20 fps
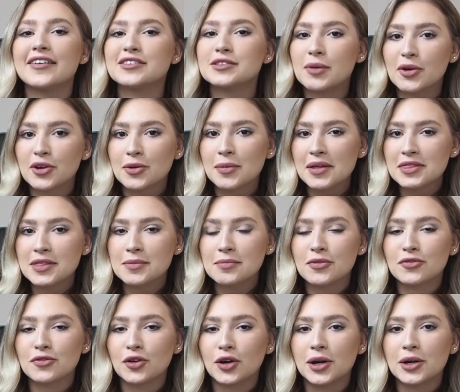I spoke about them
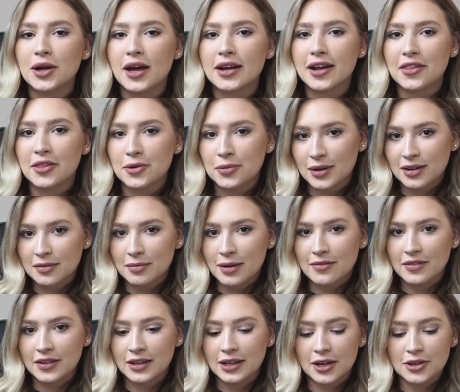before in another one of my
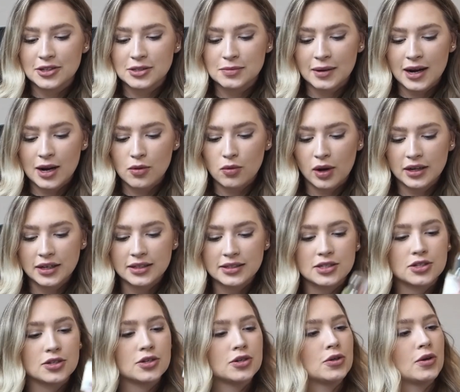videos, but I wanted
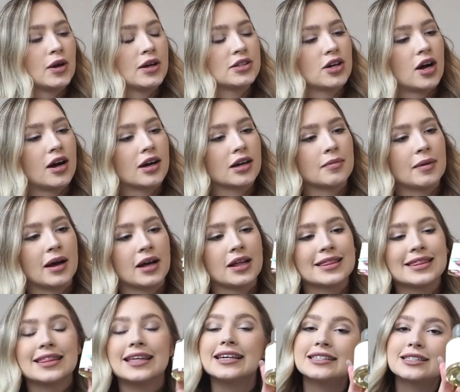to talk
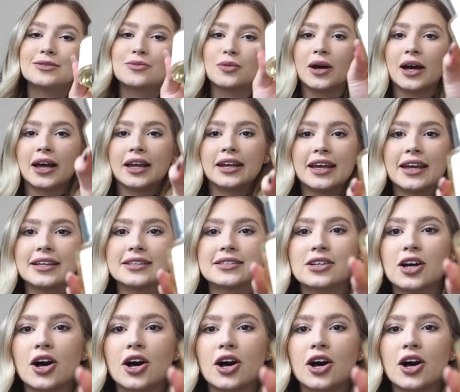about this one. It's